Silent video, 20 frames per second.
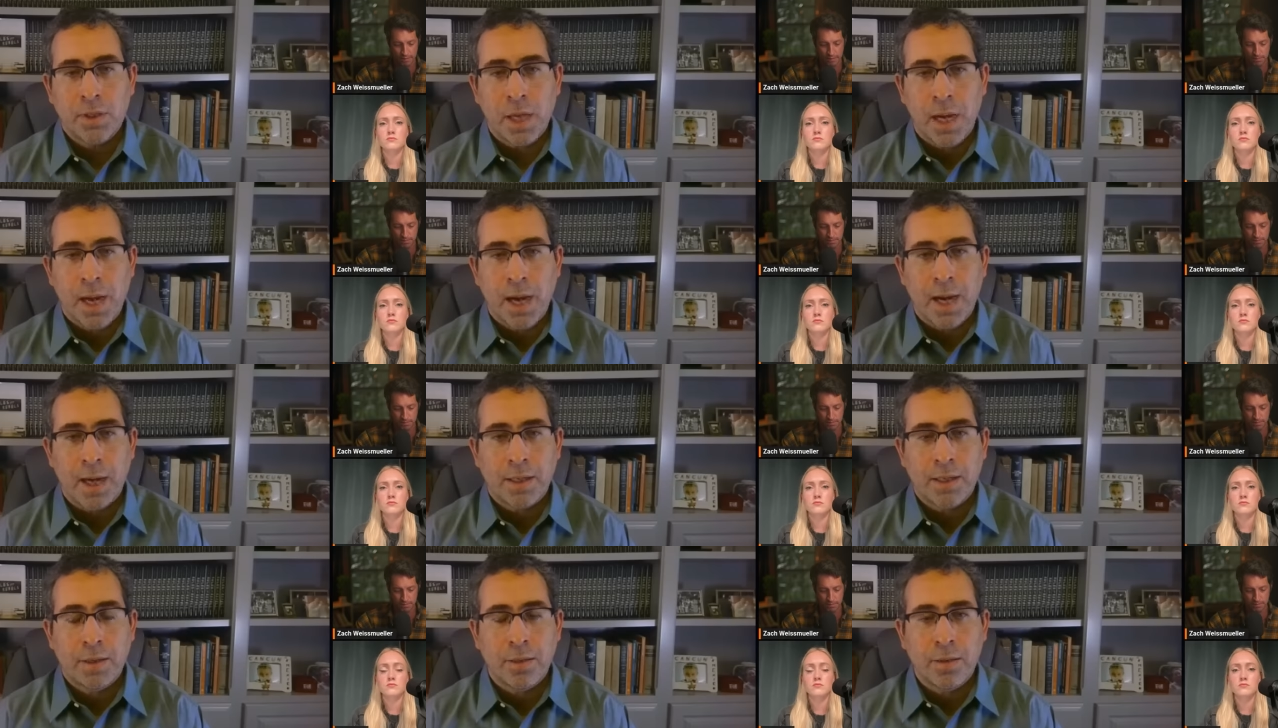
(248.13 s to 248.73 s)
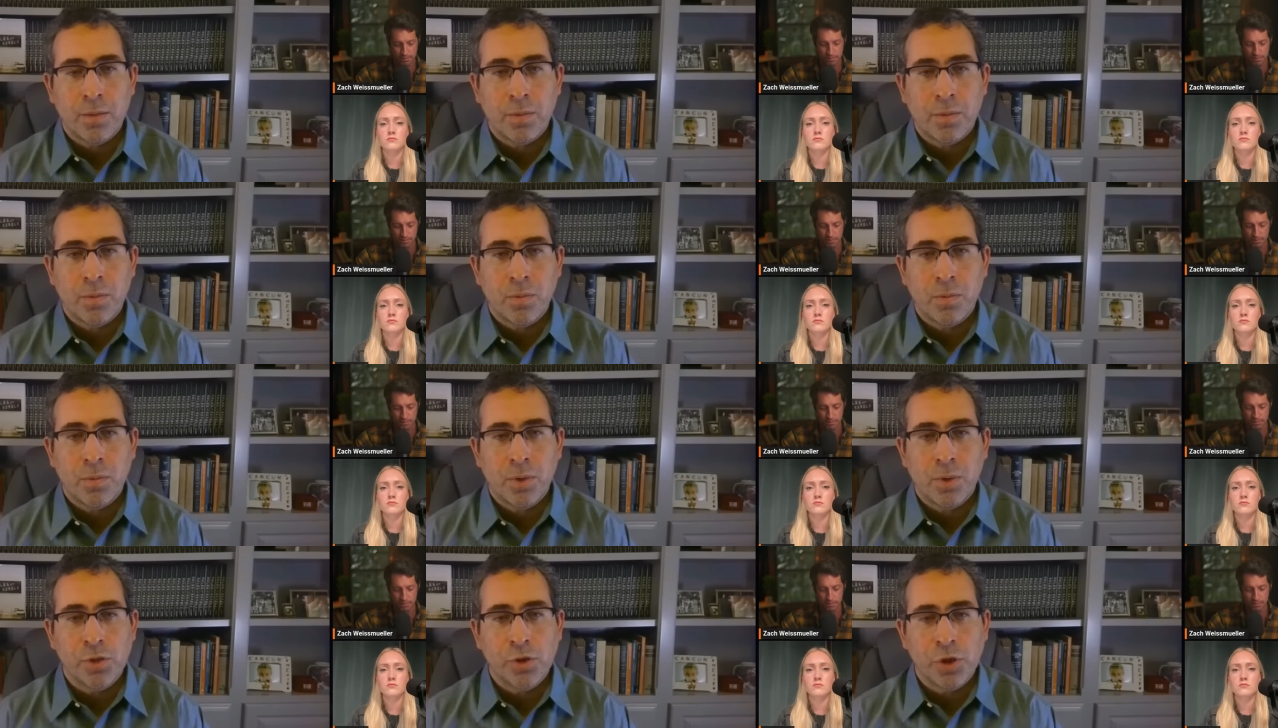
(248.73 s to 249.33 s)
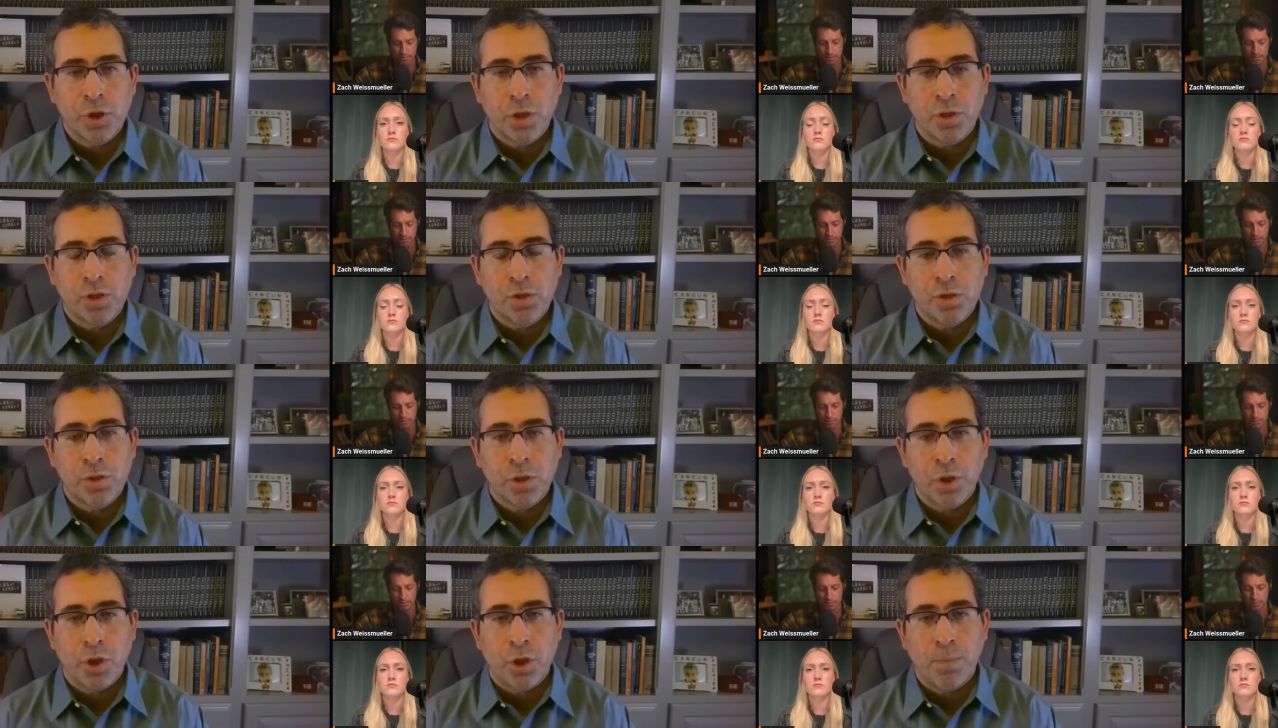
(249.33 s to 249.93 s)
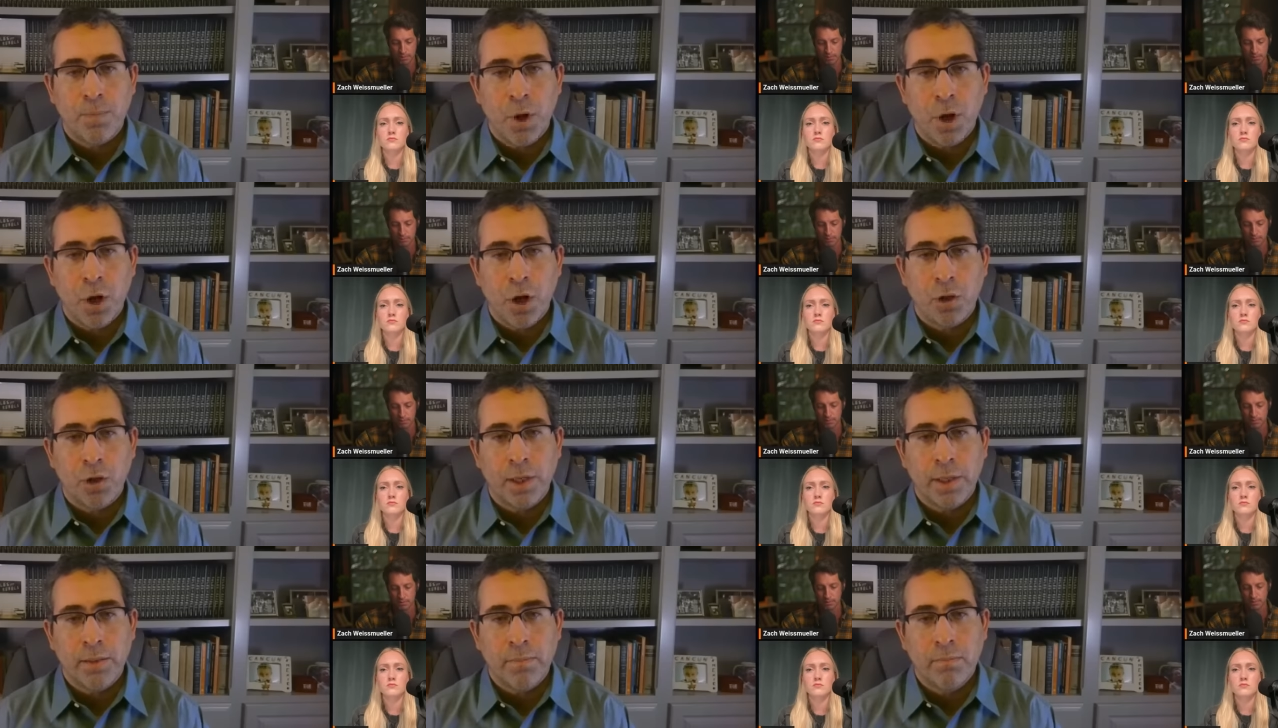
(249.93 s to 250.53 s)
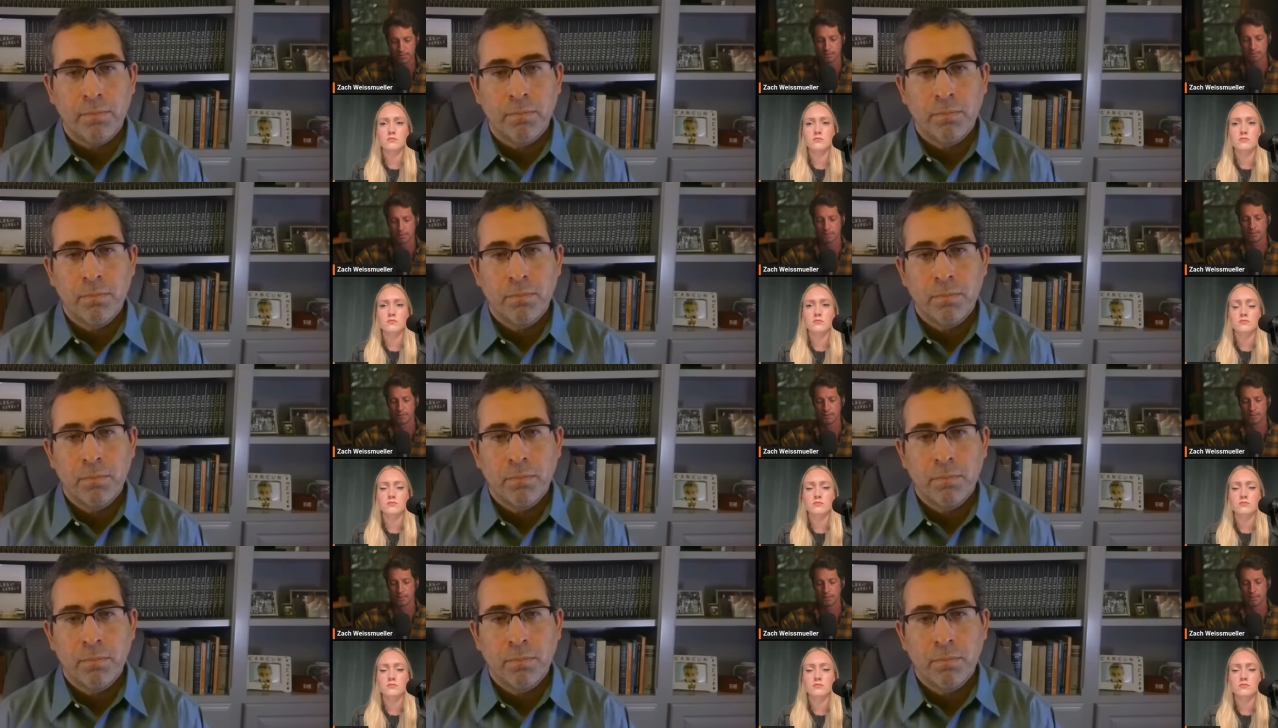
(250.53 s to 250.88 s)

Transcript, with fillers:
Speaker 1: attack was just appalling.